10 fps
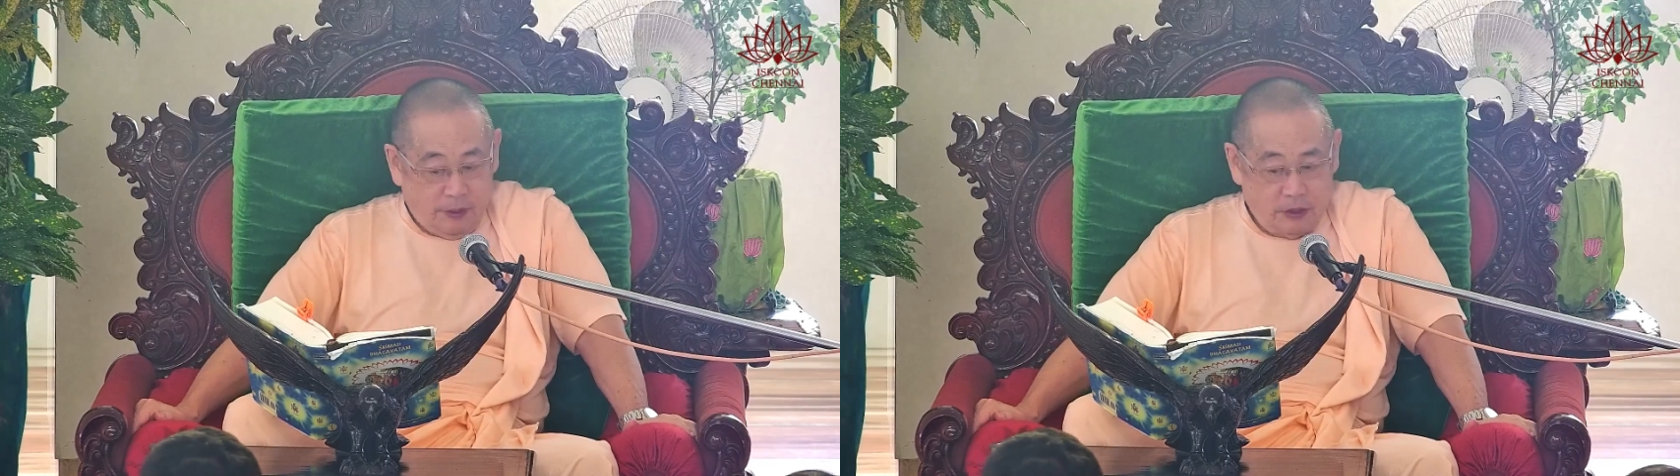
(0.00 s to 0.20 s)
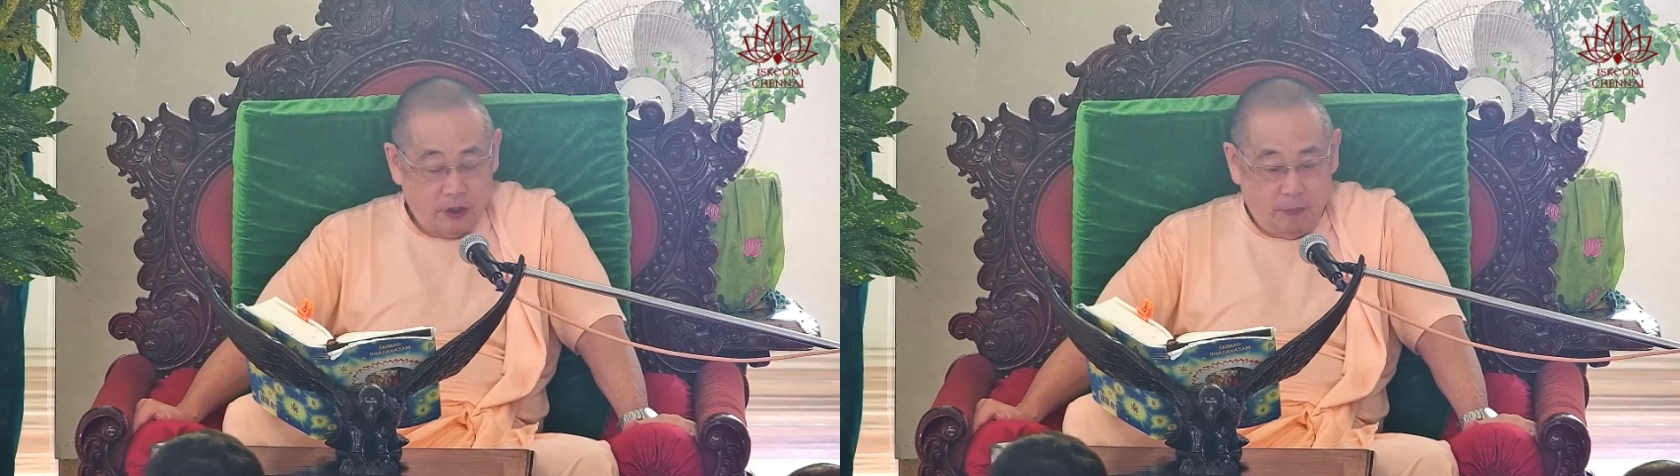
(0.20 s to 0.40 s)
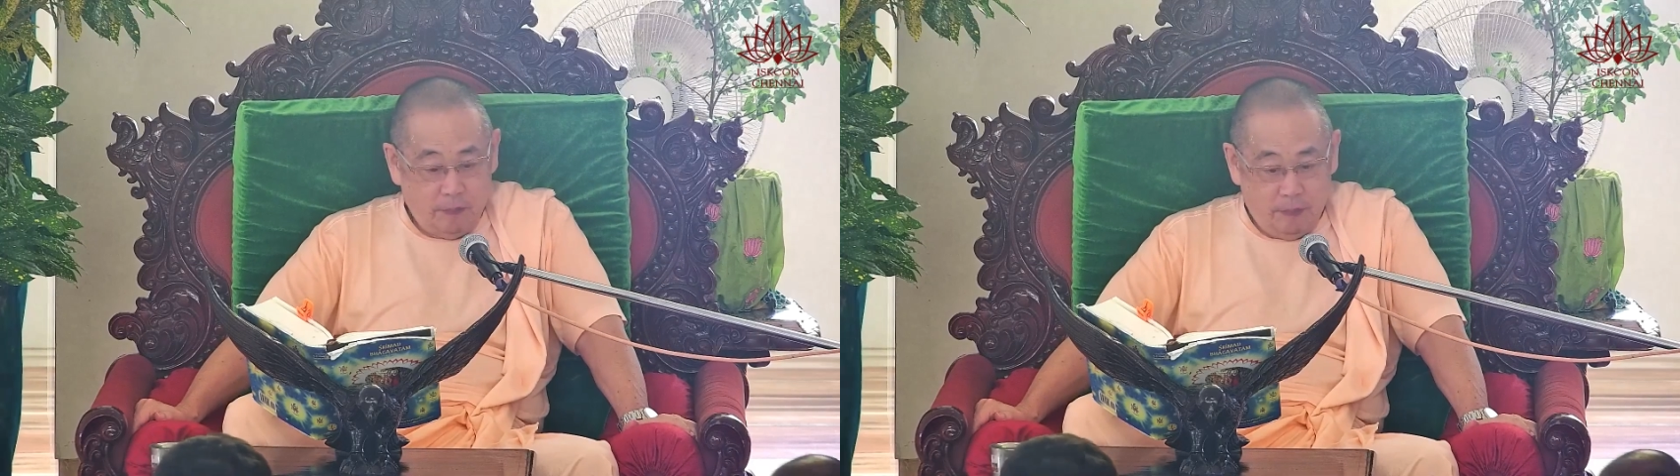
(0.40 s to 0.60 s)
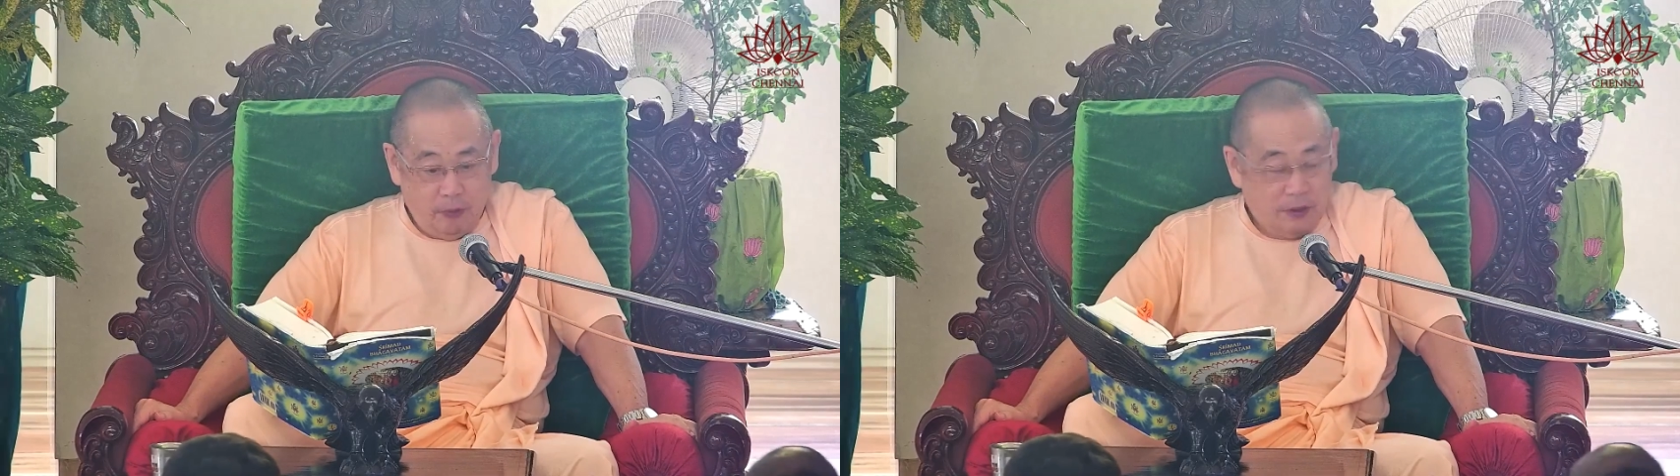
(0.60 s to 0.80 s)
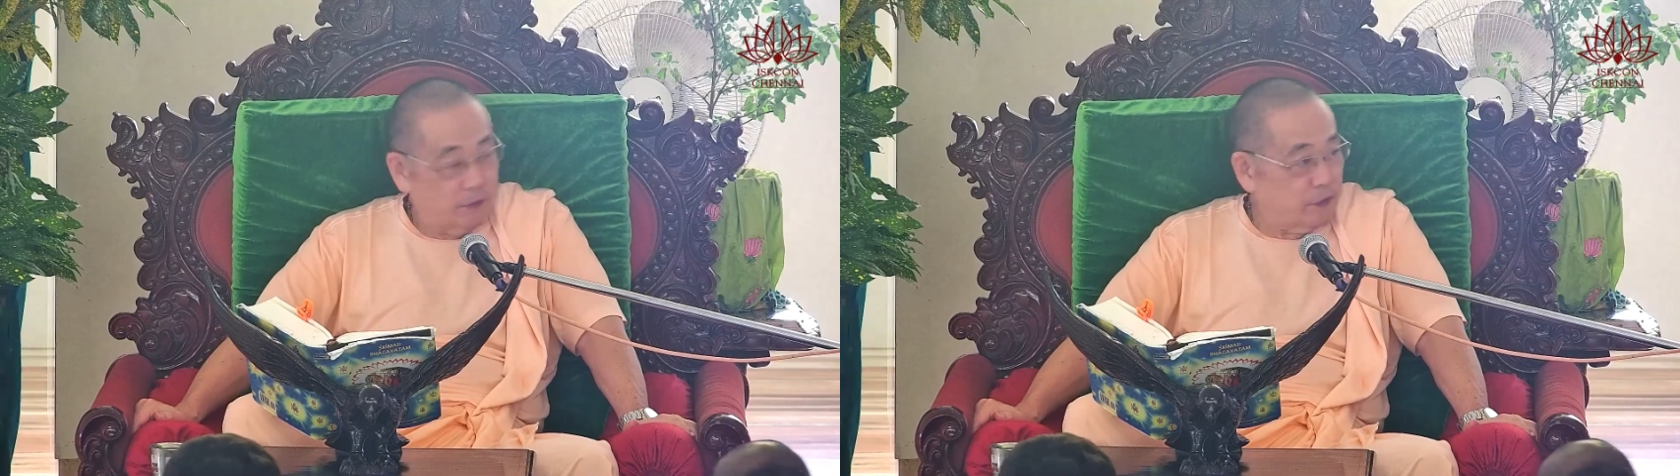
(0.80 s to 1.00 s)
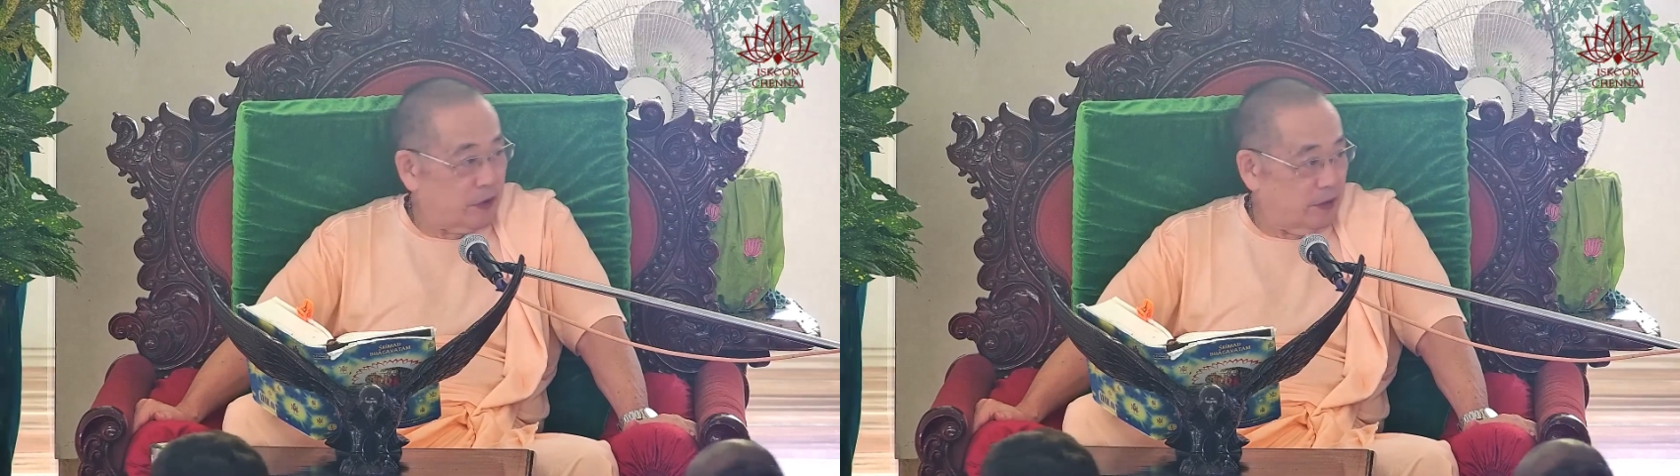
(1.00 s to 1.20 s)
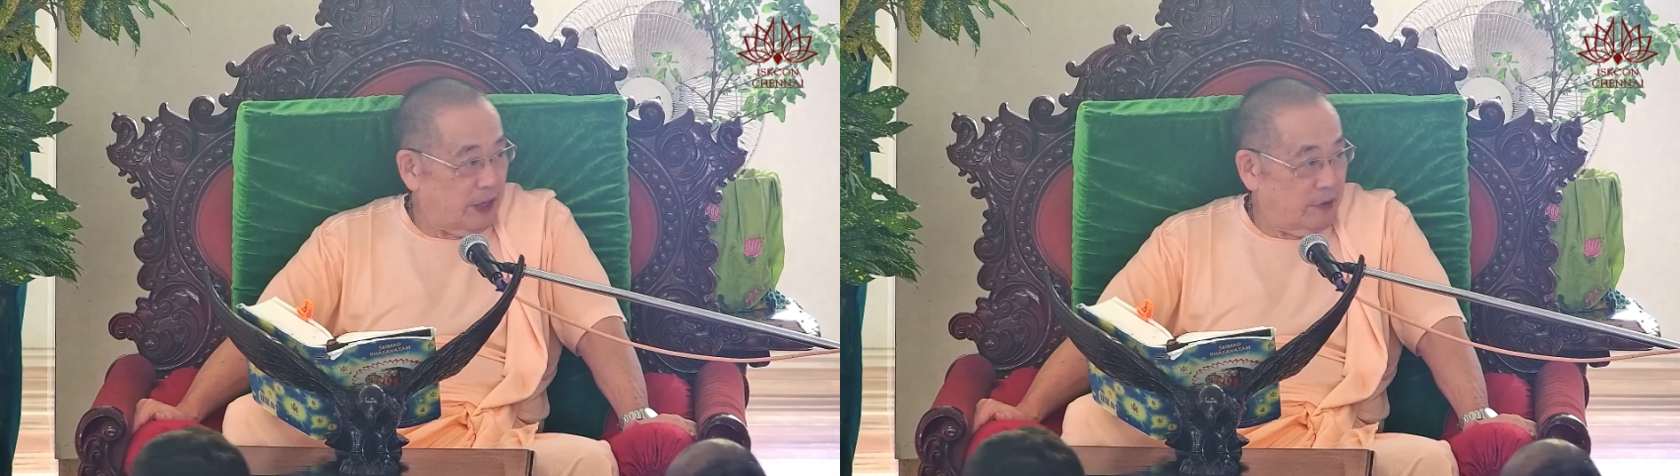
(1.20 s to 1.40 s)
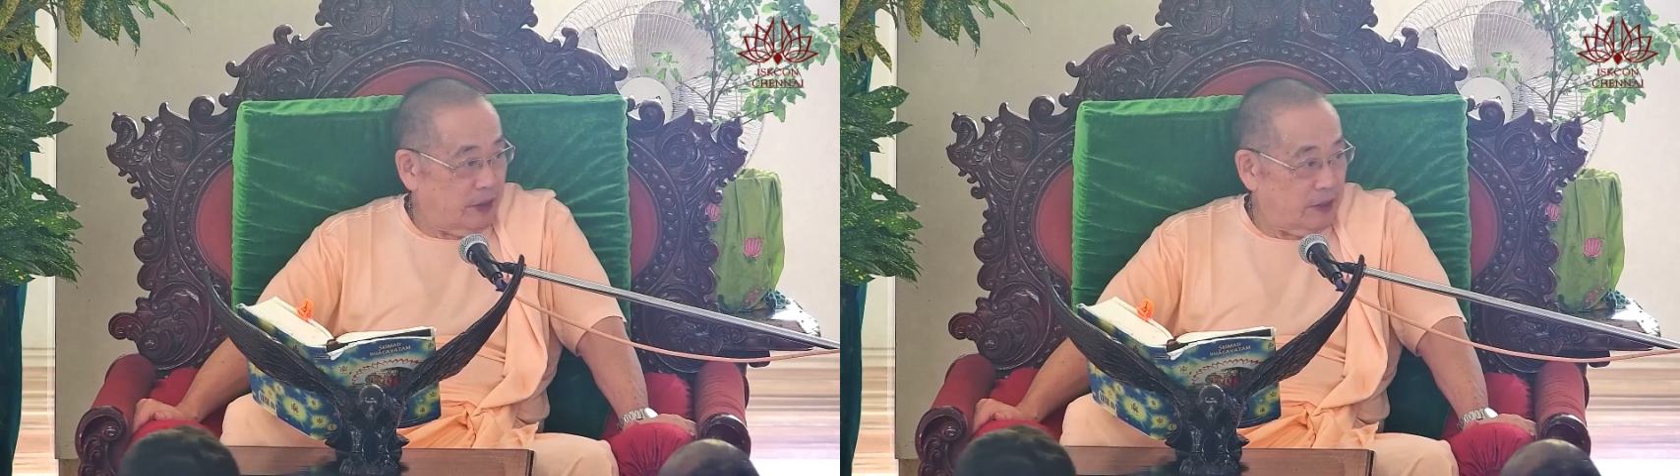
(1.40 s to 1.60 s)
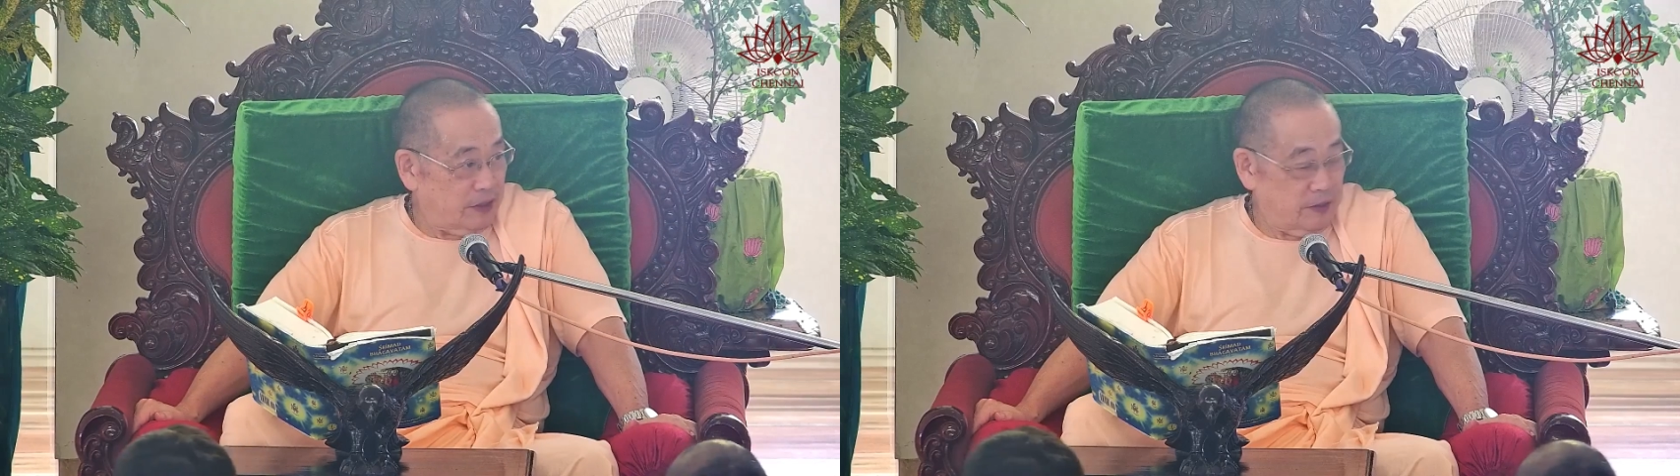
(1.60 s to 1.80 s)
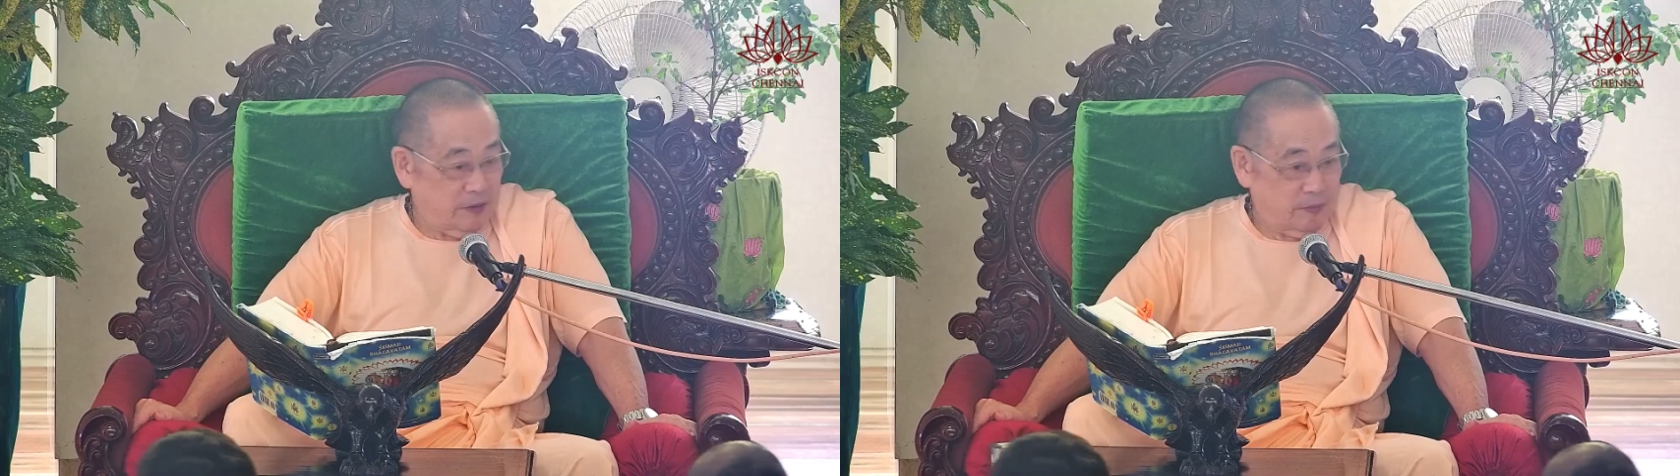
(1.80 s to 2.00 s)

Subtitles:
So, more difficult nowadays,